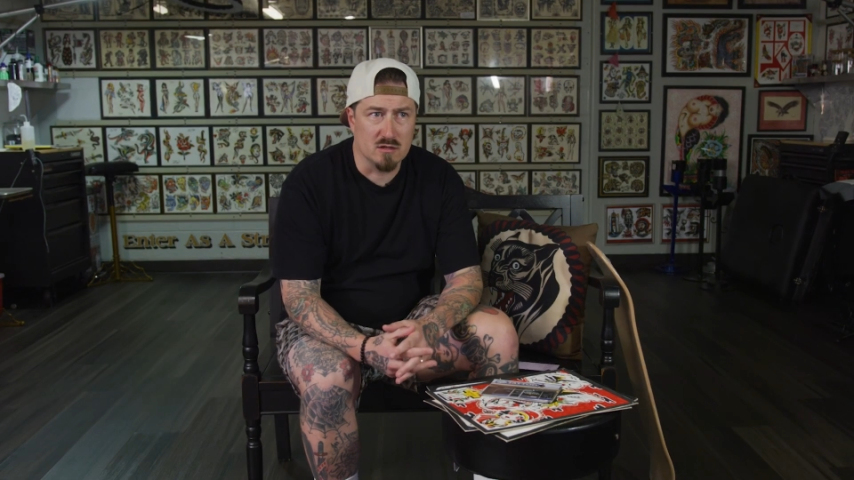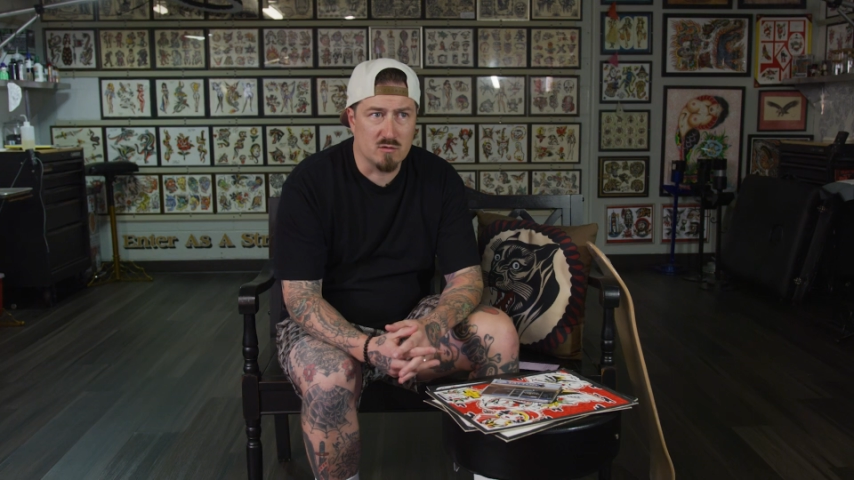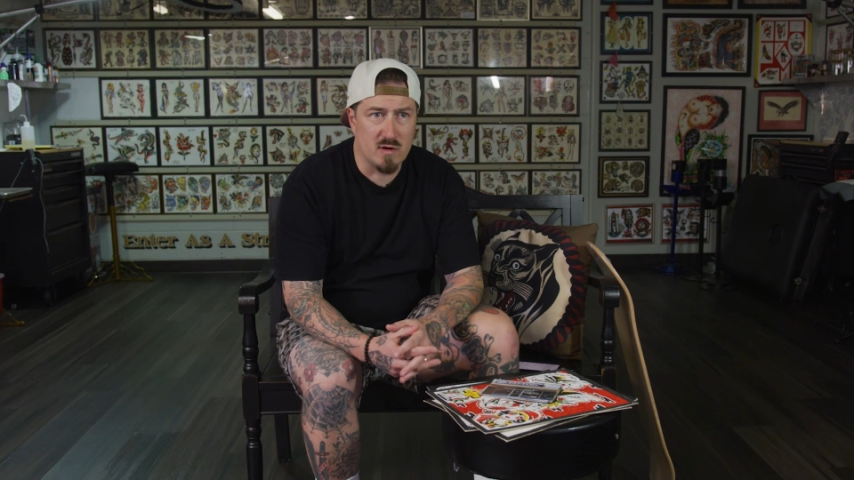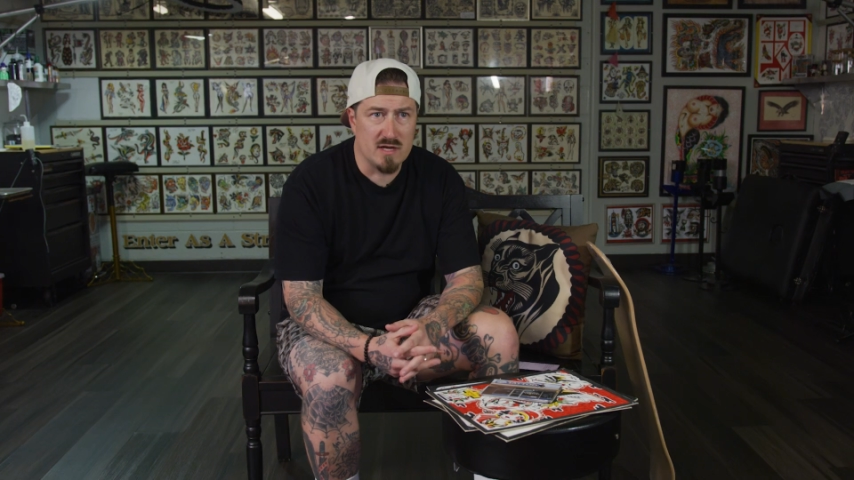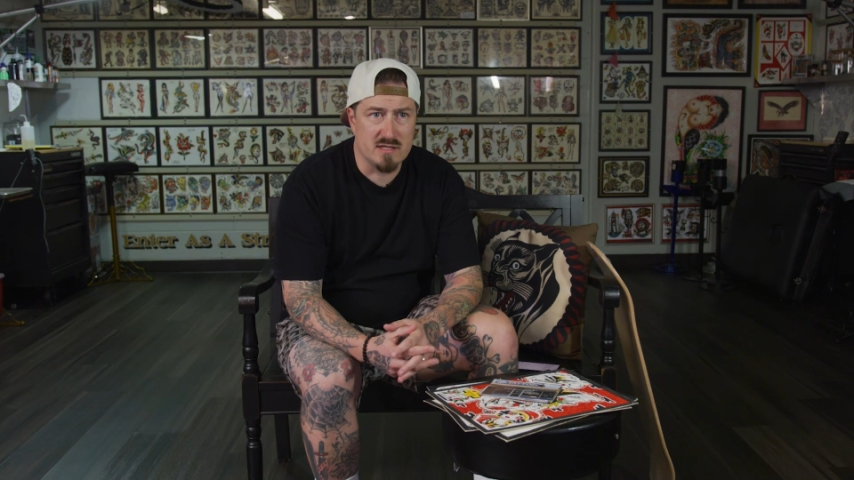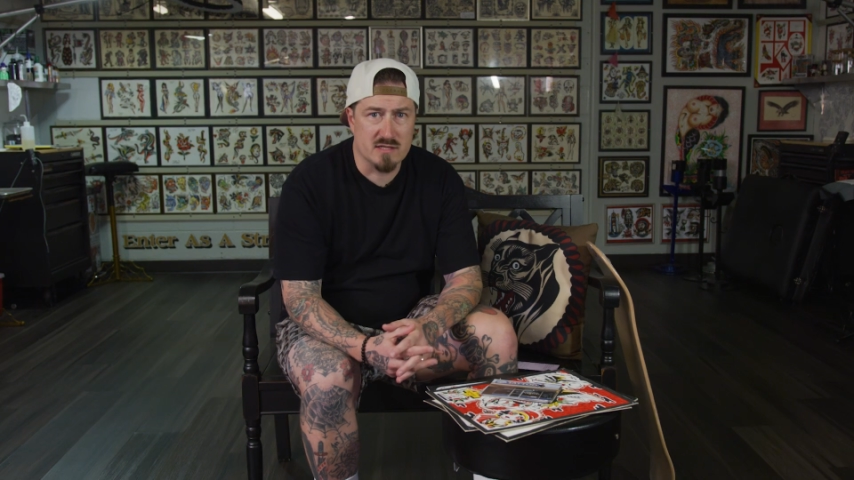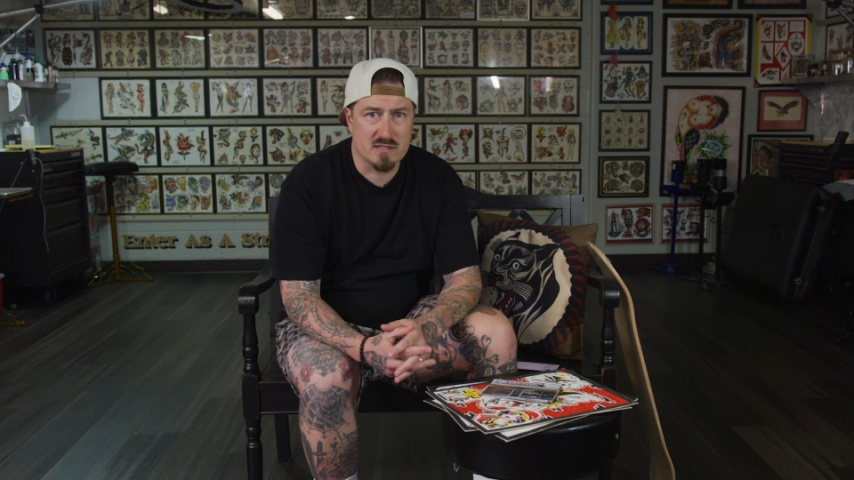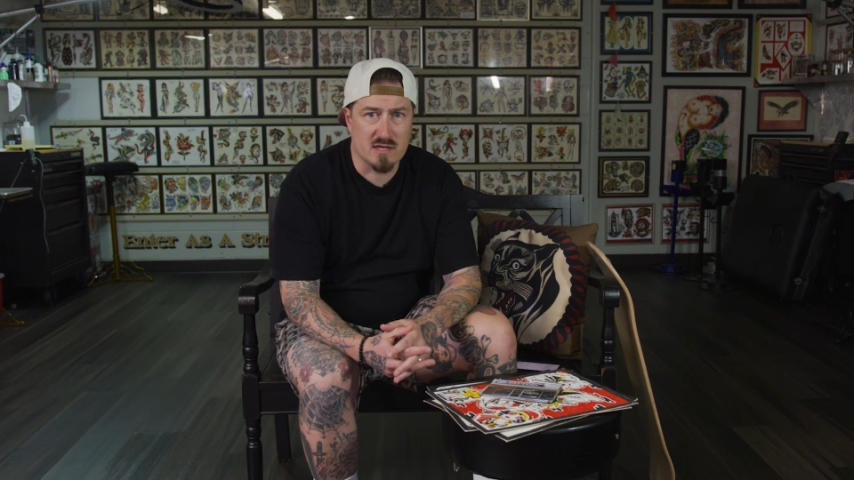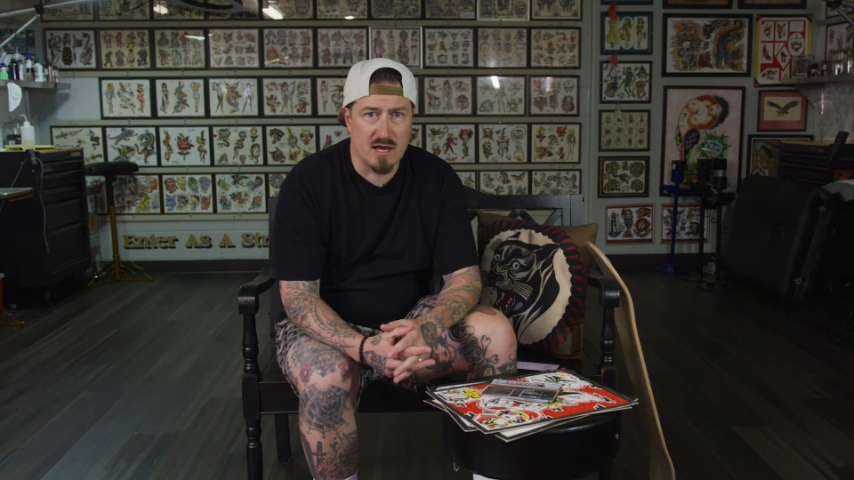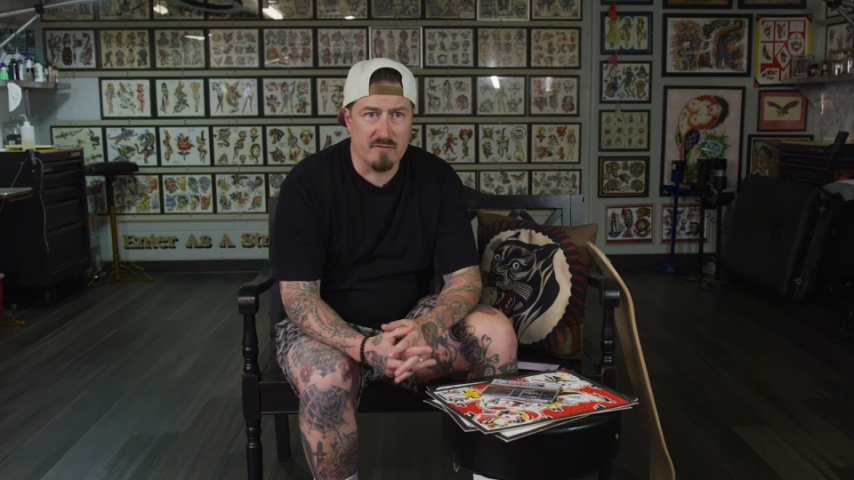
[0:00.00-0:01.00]

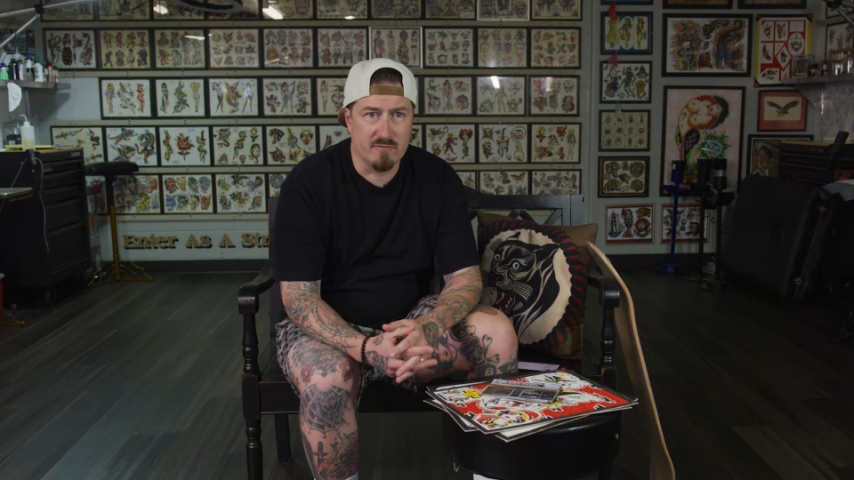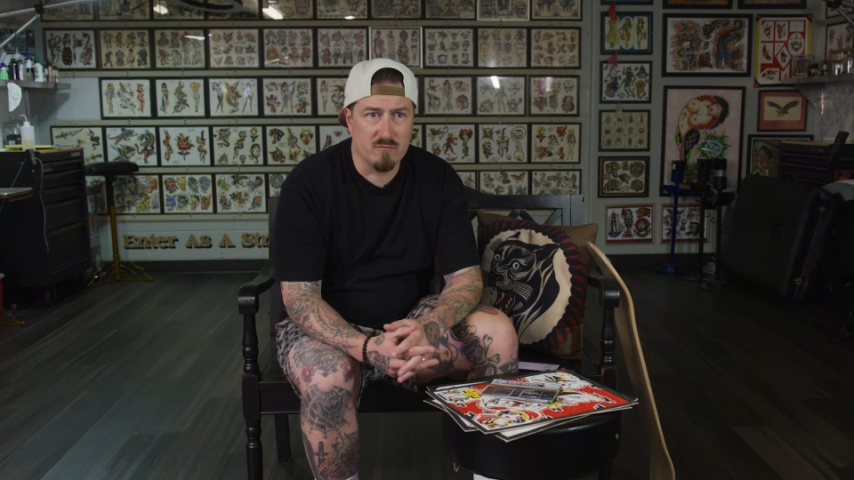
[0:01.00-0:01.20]
craziest I've